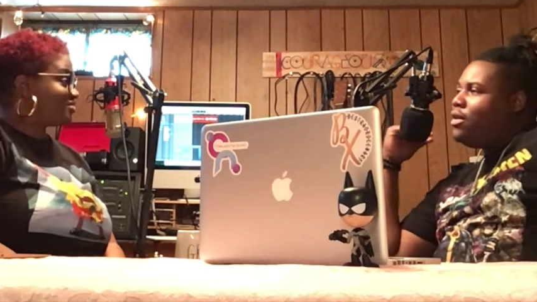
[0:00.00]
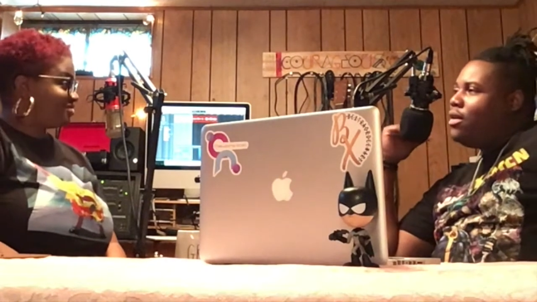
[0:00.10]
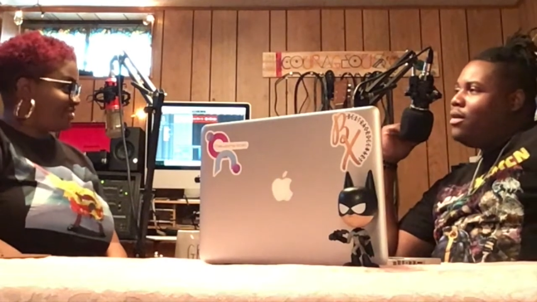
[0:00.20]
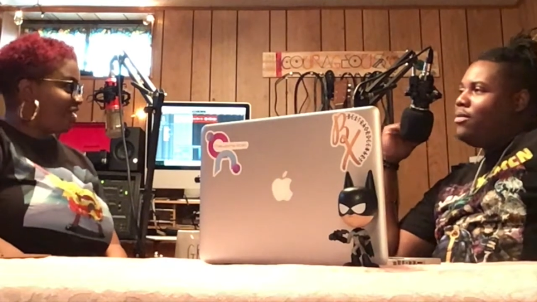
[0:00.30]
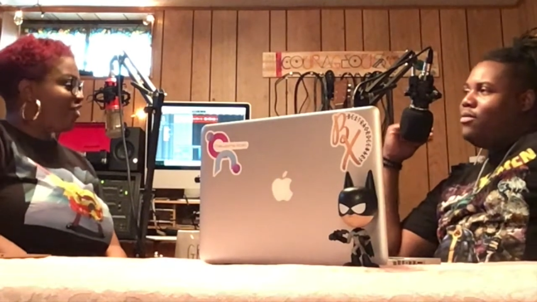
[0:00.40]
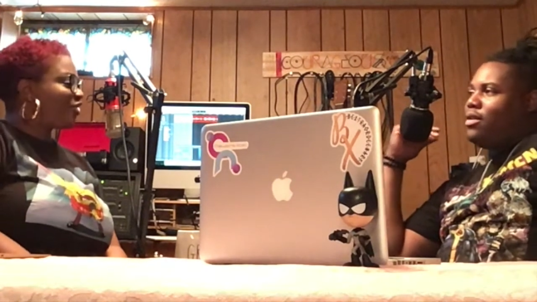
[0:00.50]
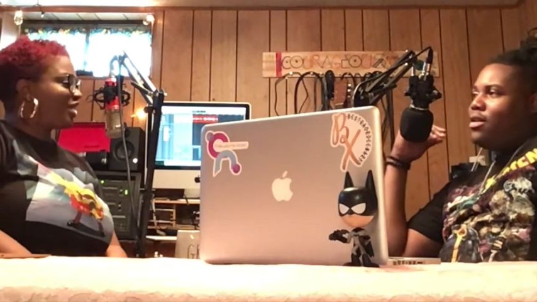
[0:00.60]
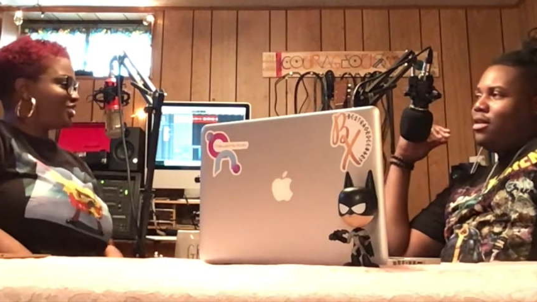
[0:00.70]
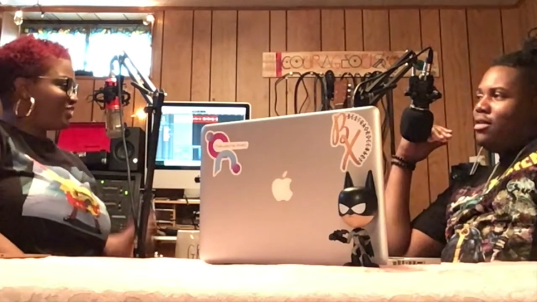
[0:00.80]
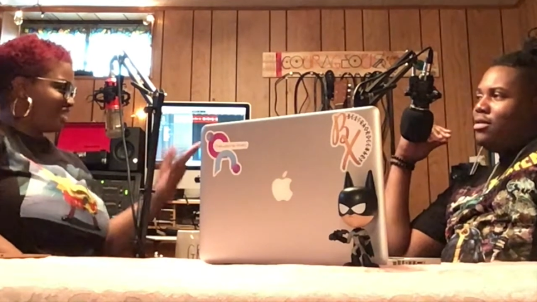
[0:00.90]
Speaker 1: Your own
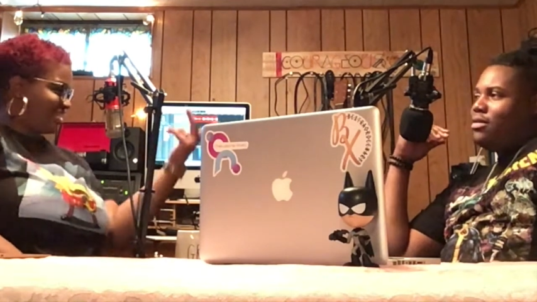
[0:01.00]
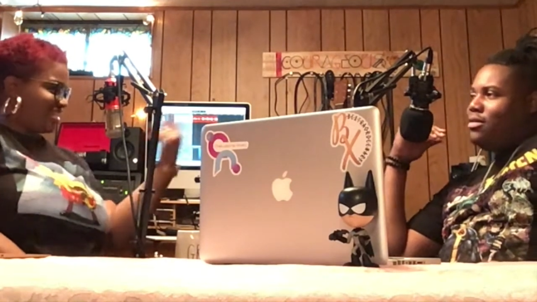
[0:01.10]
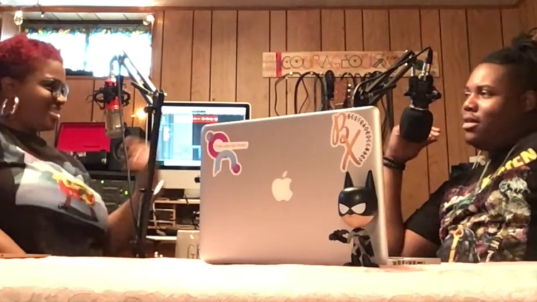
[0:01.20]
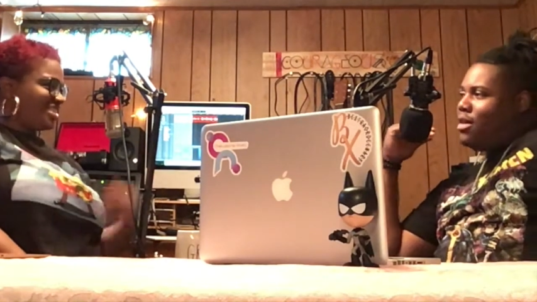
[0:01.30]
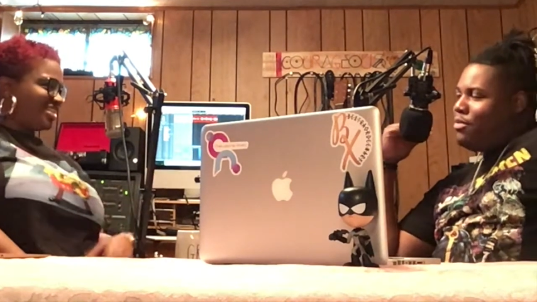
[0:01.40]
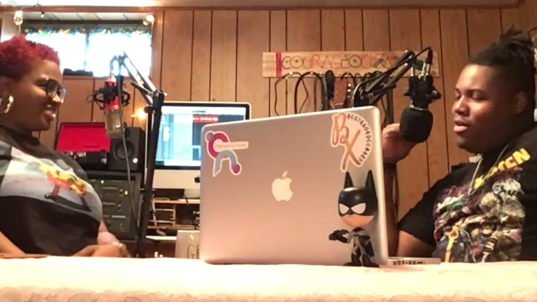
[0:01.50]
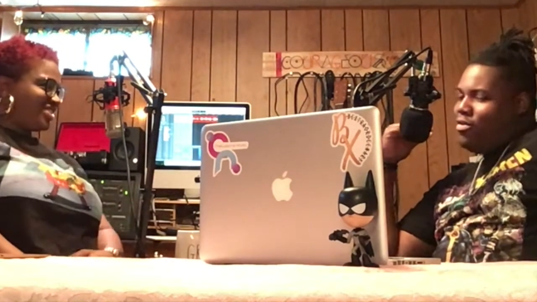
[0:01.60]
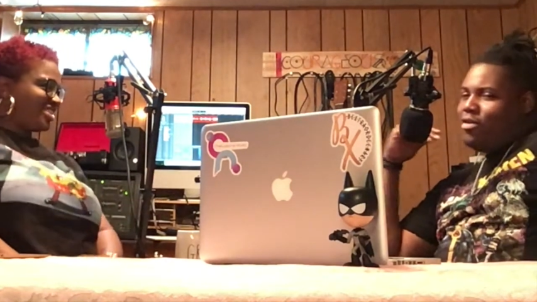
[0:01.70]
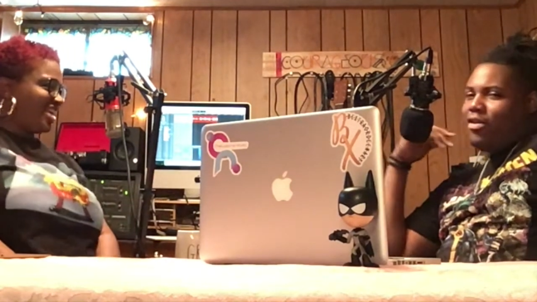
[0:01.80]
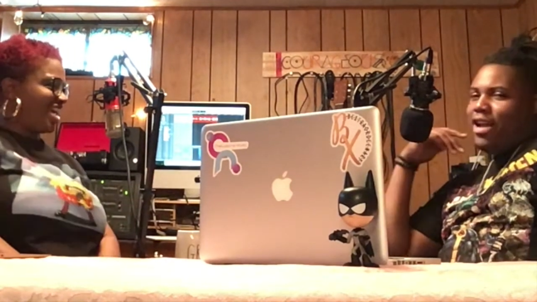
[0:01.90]
graduation. Yeah, my
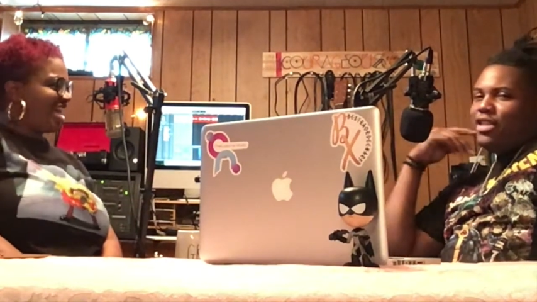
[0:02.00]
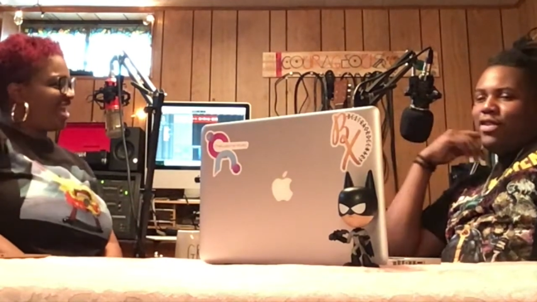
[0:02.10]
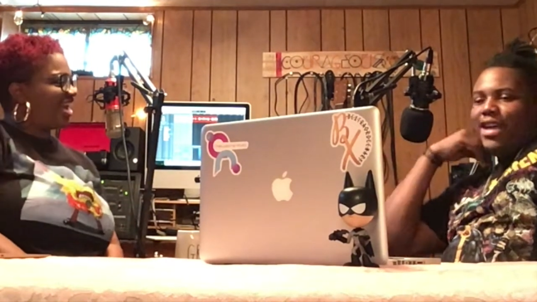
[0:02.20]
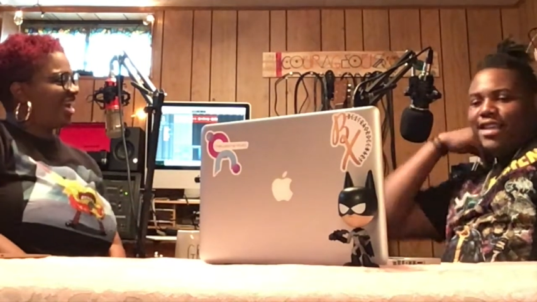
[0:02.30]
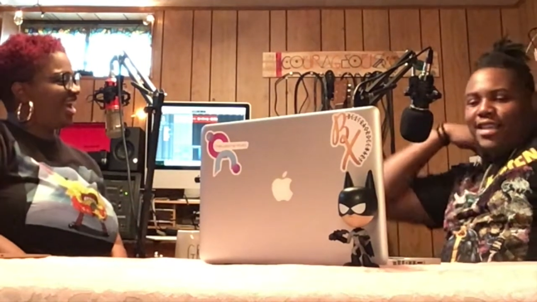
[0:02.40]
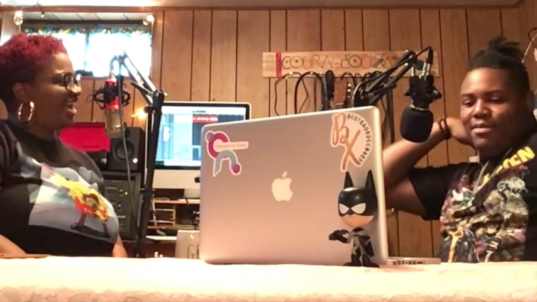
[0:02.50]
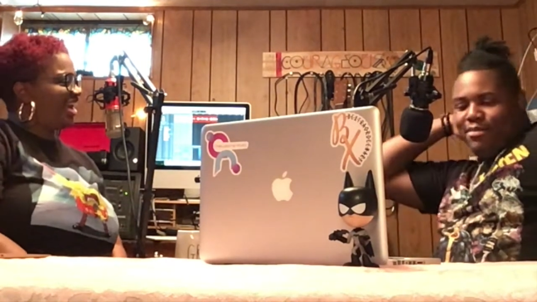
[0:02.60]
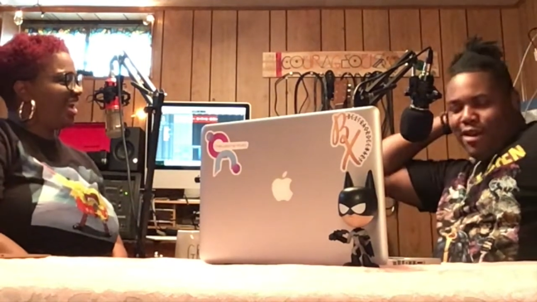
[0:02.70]
own graduation.